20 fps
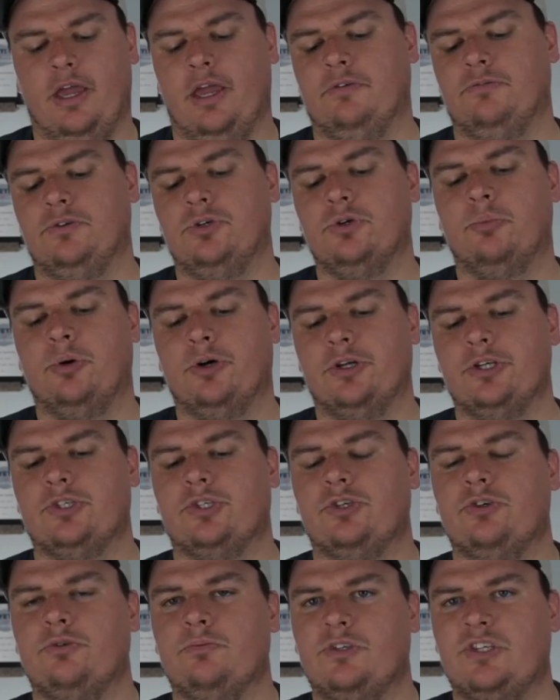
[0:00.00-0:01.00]
If you put a
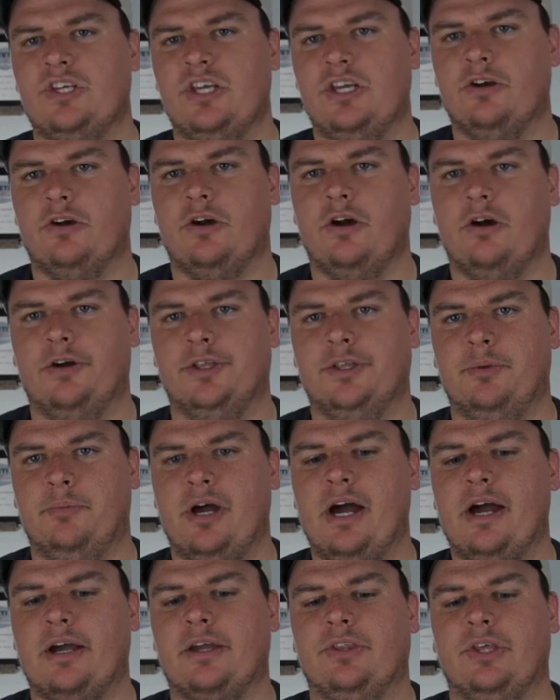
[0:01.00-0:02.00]
Zoom Z-Craw on the
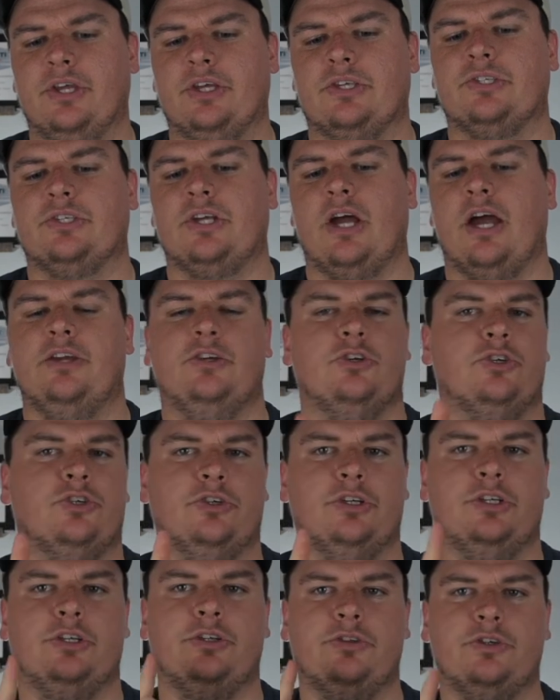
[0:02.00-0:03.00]
back of this, I
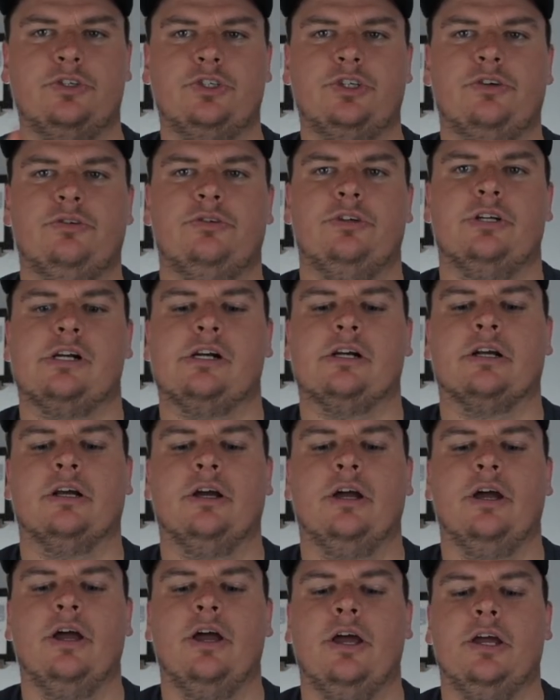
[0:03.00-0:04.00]
usually do the Junior,
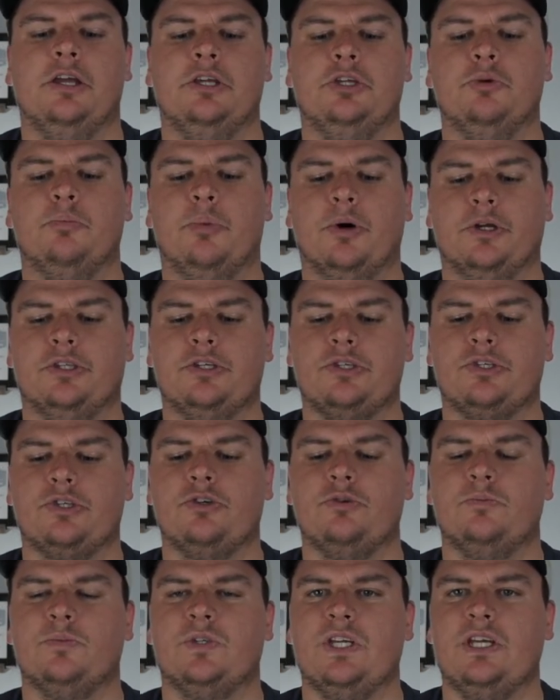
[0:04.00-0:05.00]
you put the
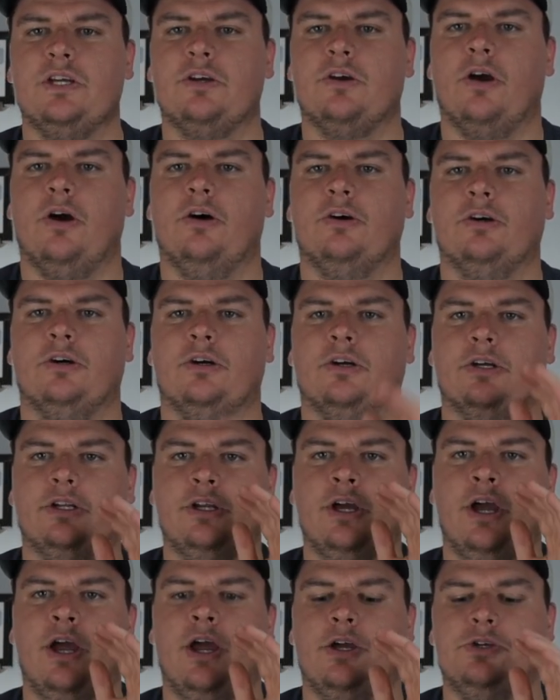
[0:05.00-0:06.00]
Zoom Z-Craw
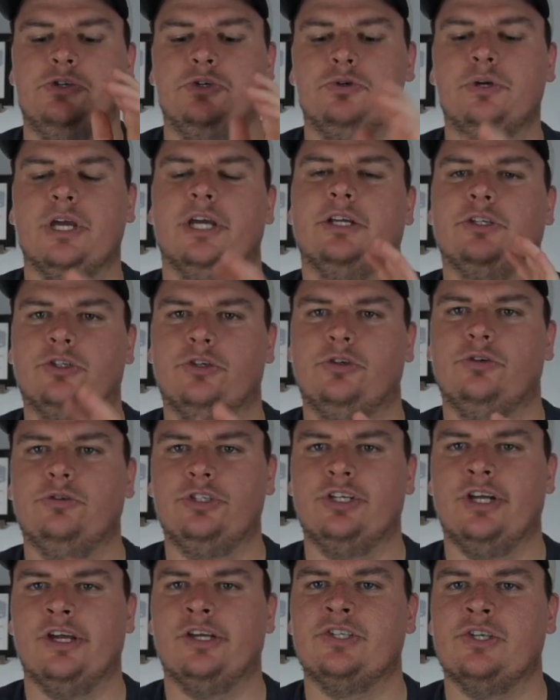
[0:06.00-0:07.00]
on, you get two
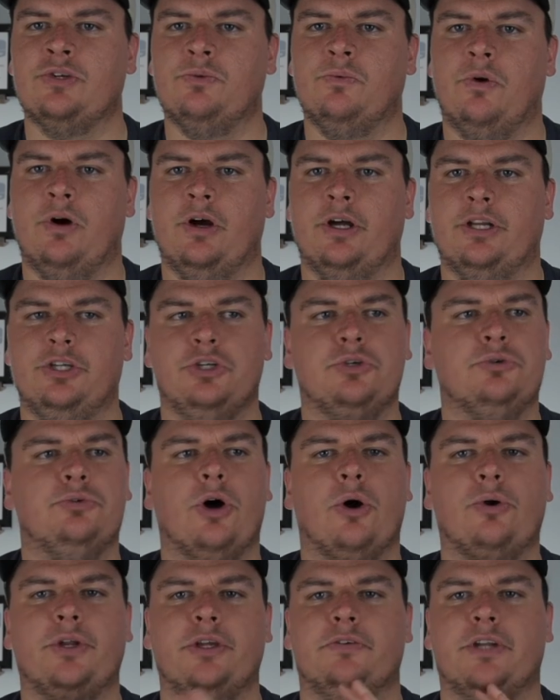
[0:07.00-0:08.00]
jigs in one, you
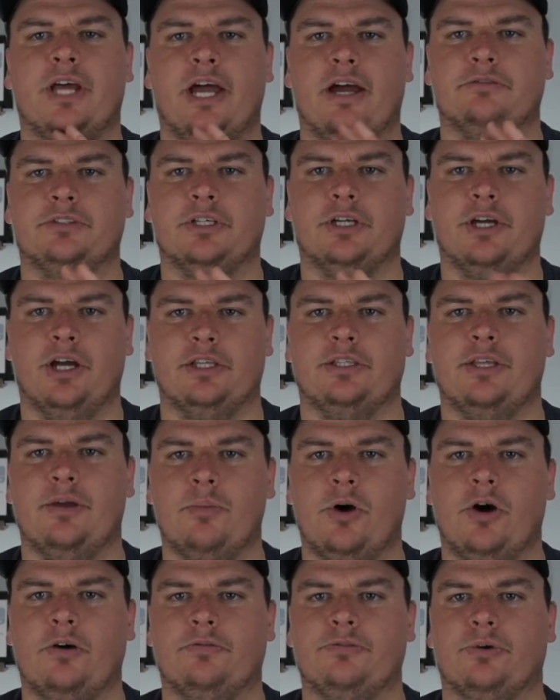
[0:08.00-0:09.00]
don't even have to cut them
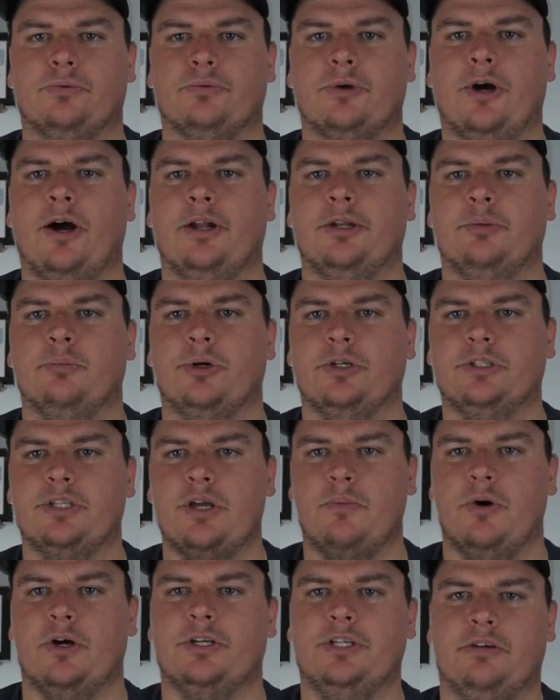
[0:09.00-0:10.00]
off your rod and put
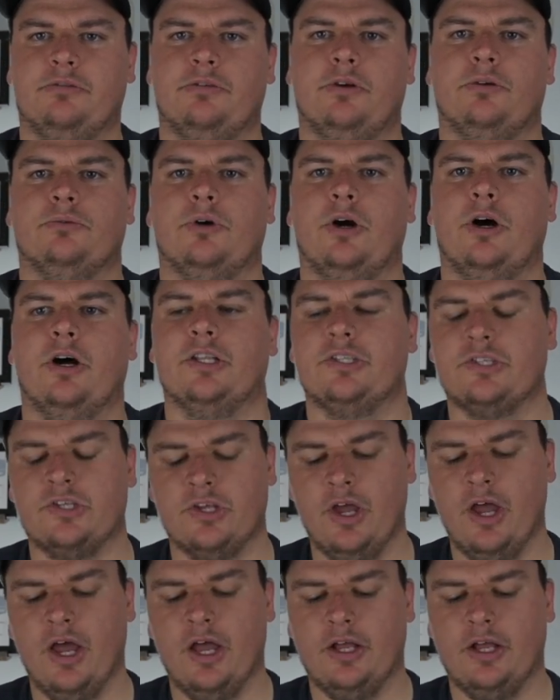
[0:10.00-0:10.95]
them on different rods.